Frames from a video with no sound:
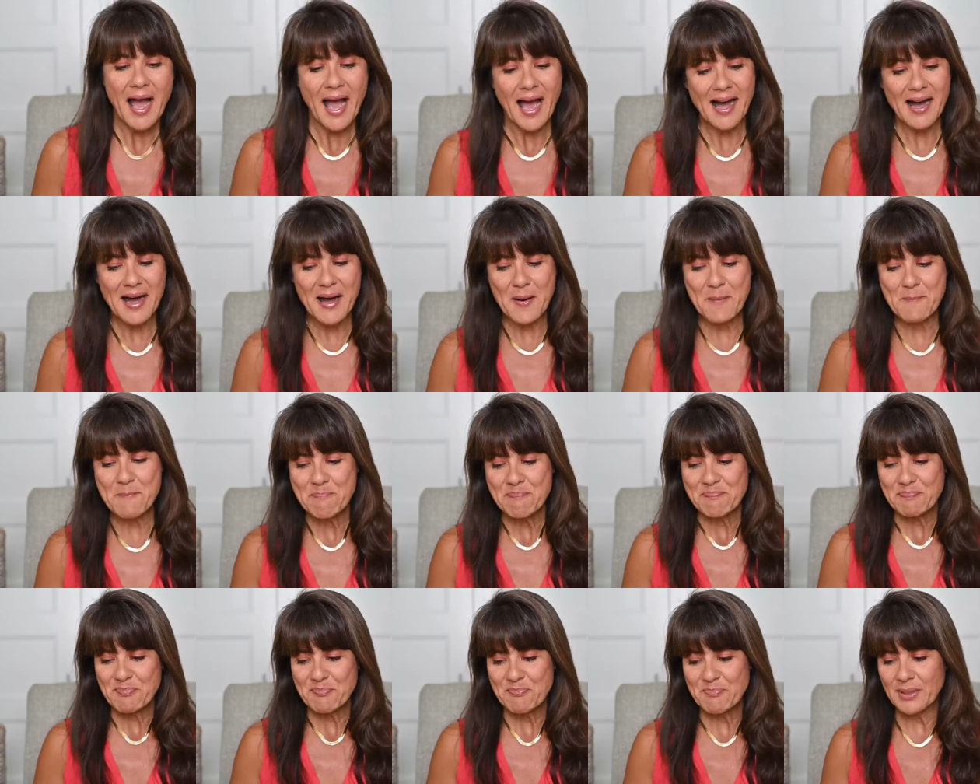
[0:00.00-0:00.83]
um,
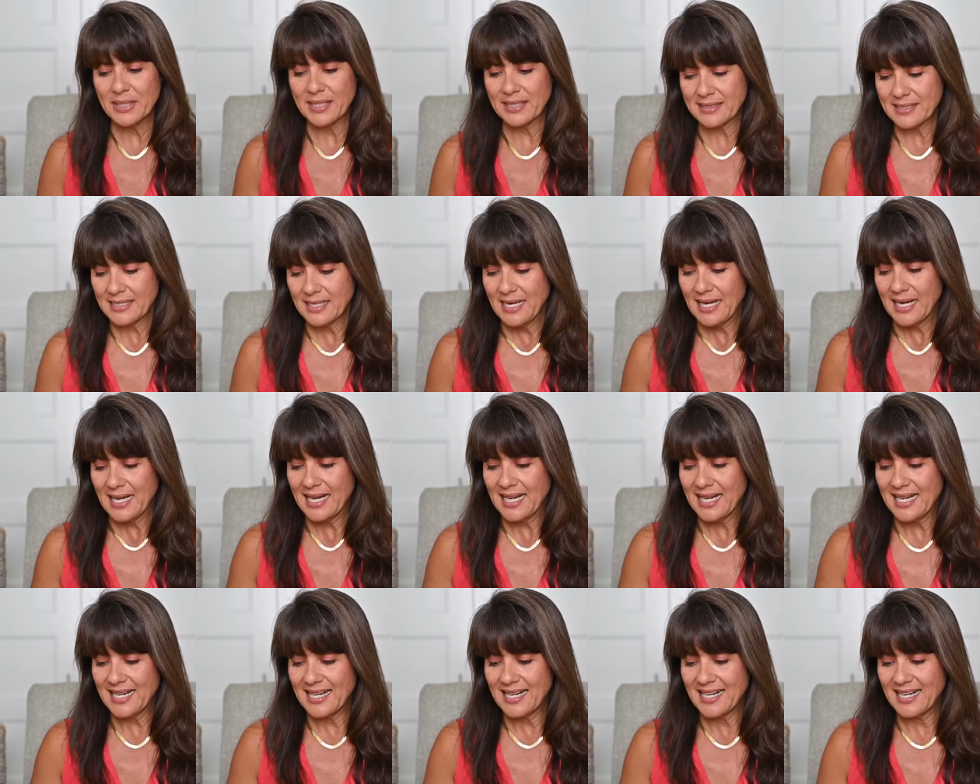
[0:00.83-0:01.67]
but
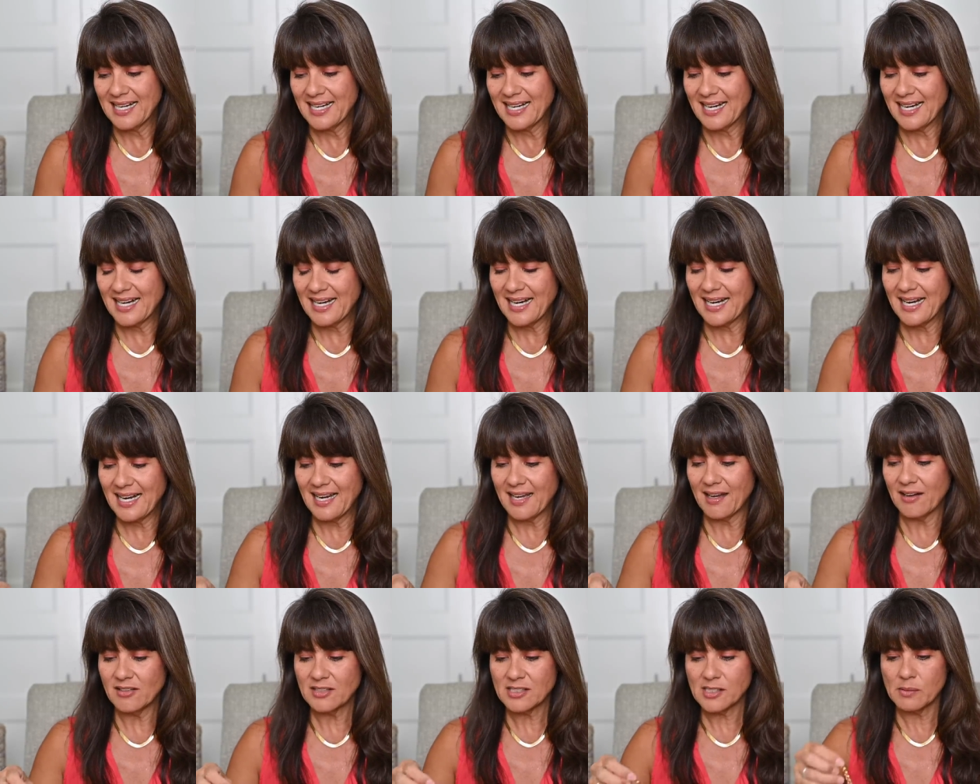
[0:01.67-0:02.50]
uh, I
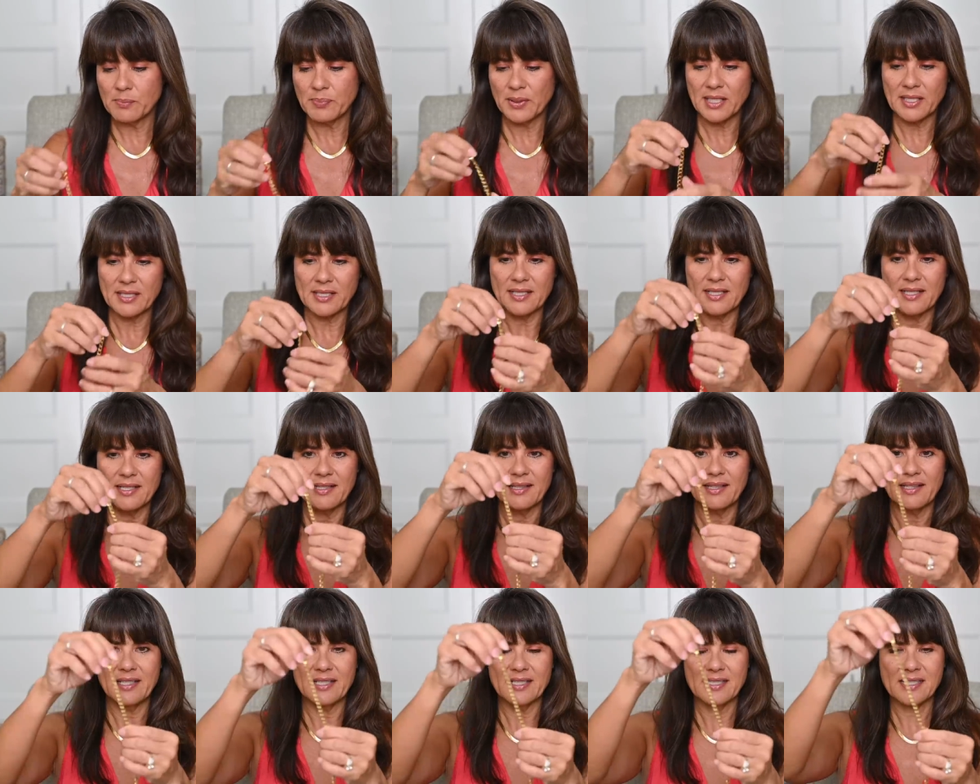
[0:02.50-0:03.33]
also bought it
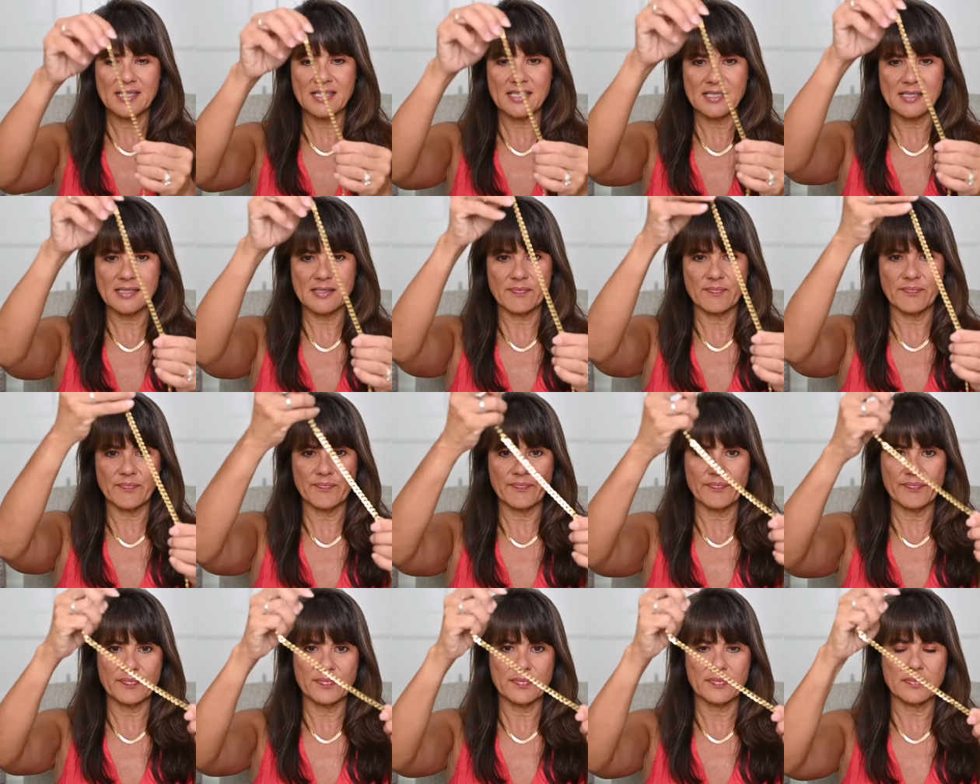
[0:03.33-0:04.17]
in this,
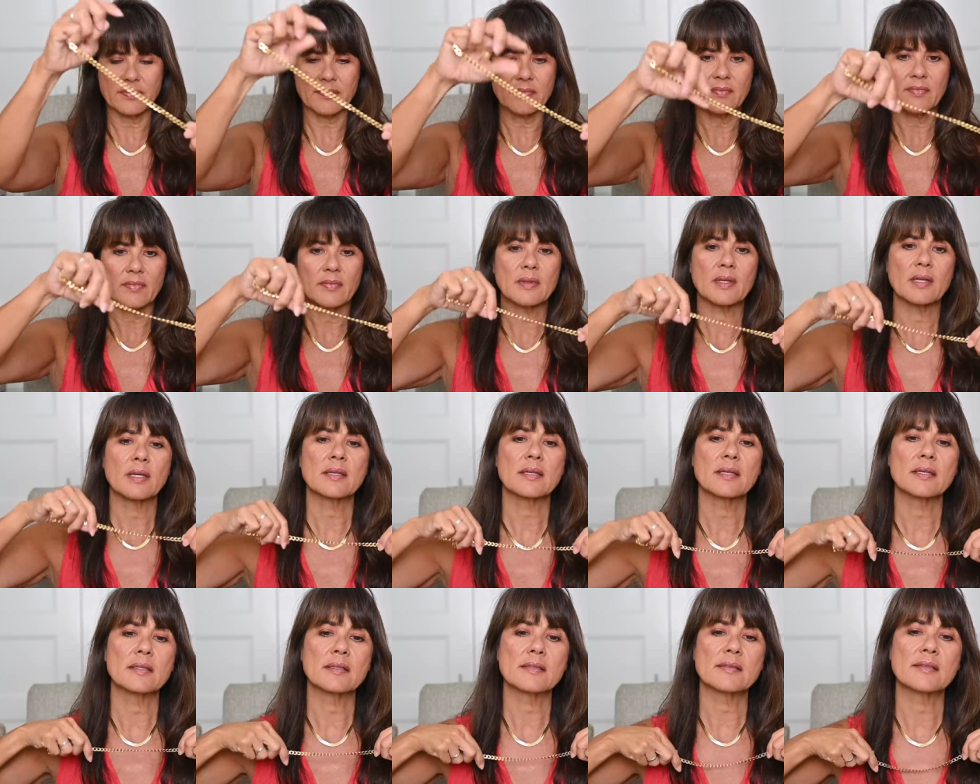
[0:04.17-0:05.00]
I
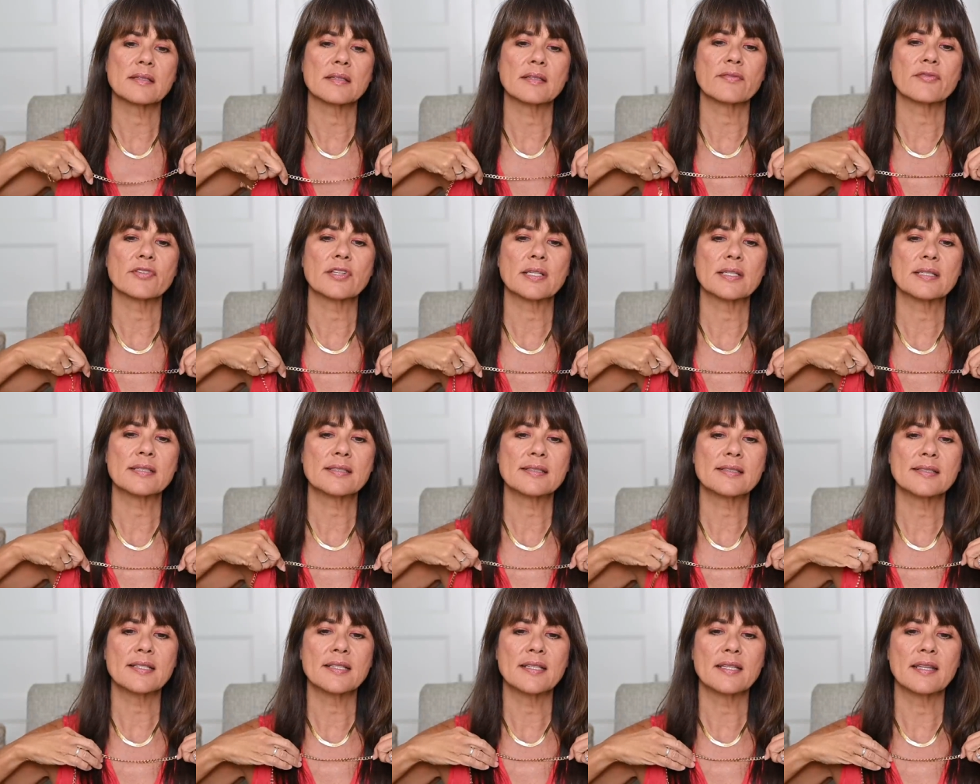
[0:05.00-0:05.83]
can't see if you can
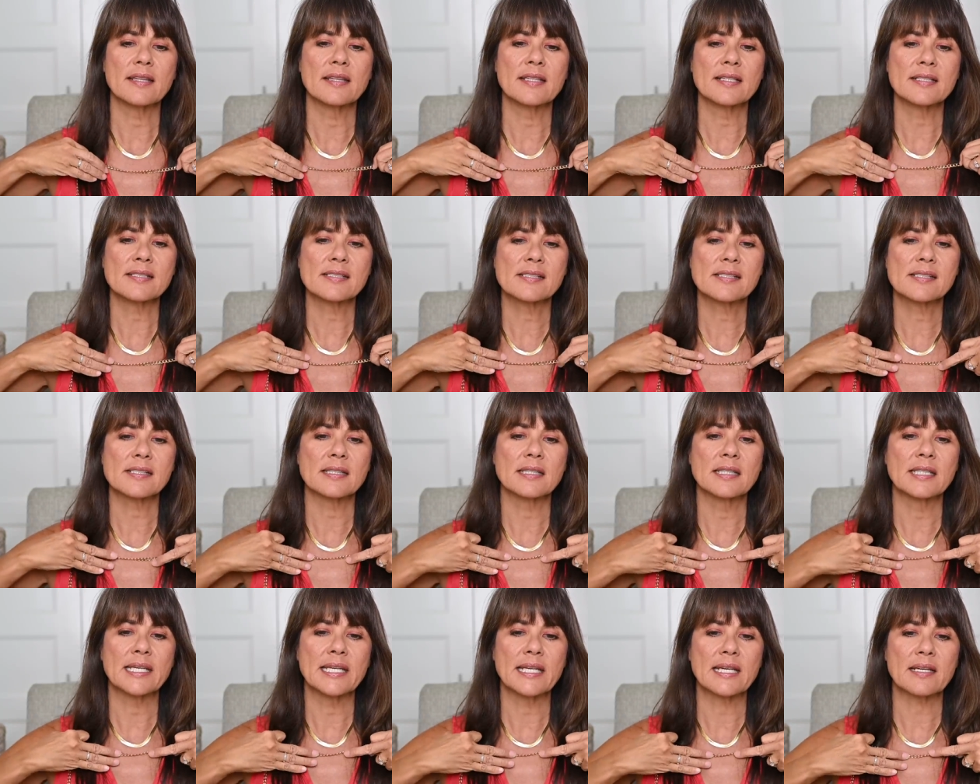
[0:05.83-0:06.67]
see this
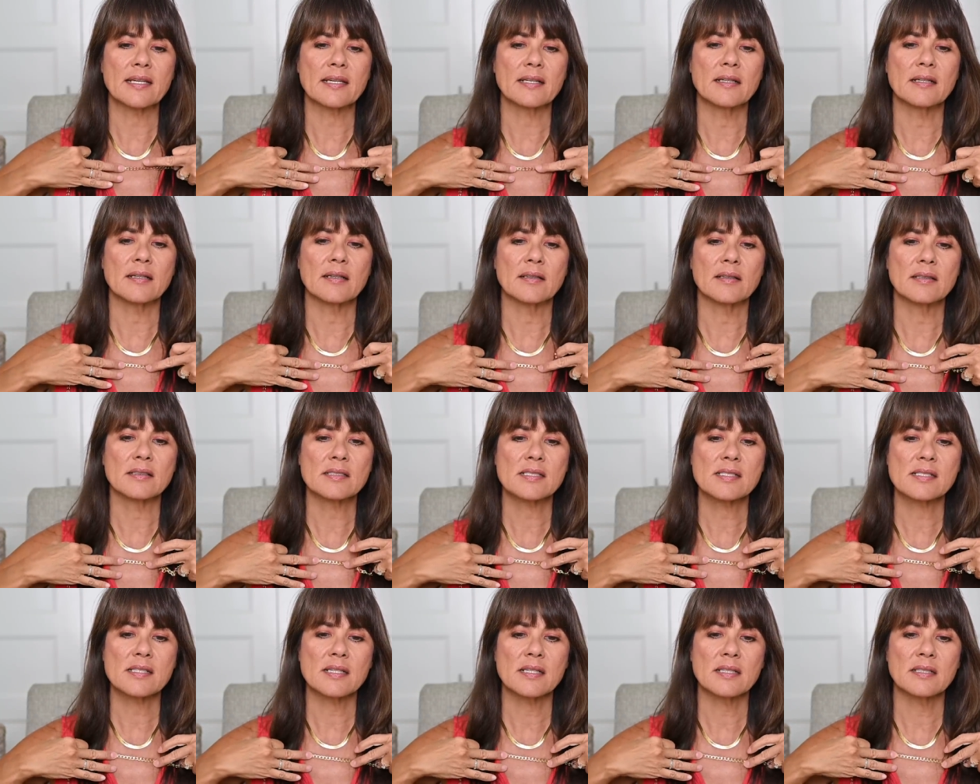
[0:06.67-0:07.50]
link
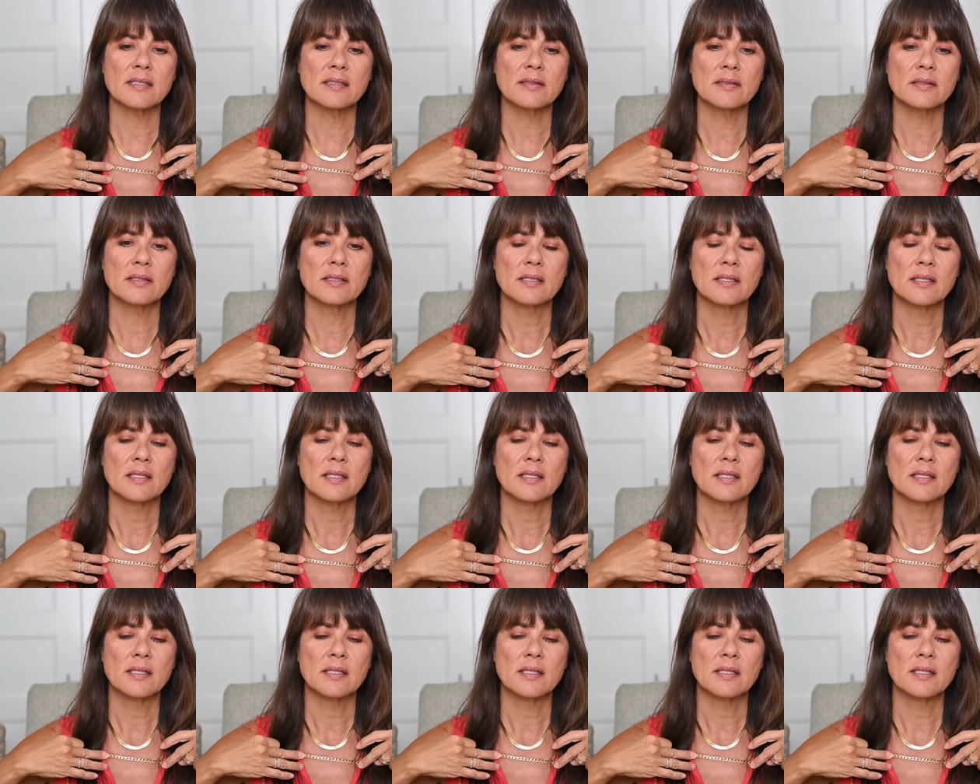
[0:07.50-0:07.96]
also.